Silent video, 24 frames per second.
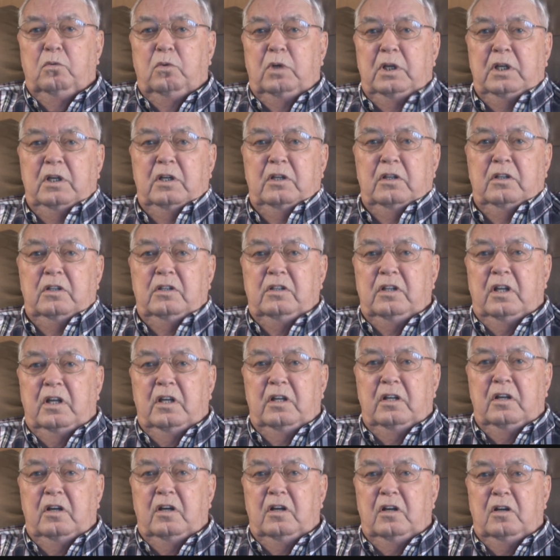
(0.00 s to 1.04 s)

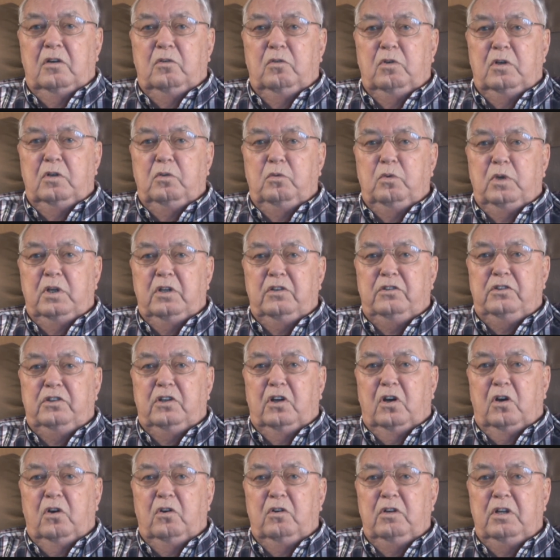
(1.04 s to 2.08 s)

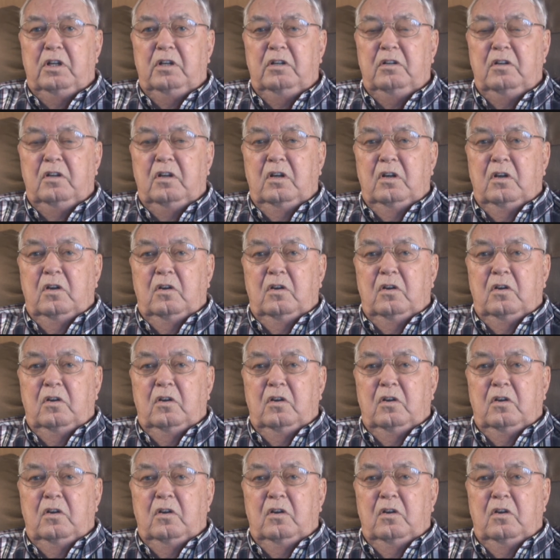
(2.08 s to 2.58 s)
withdrawn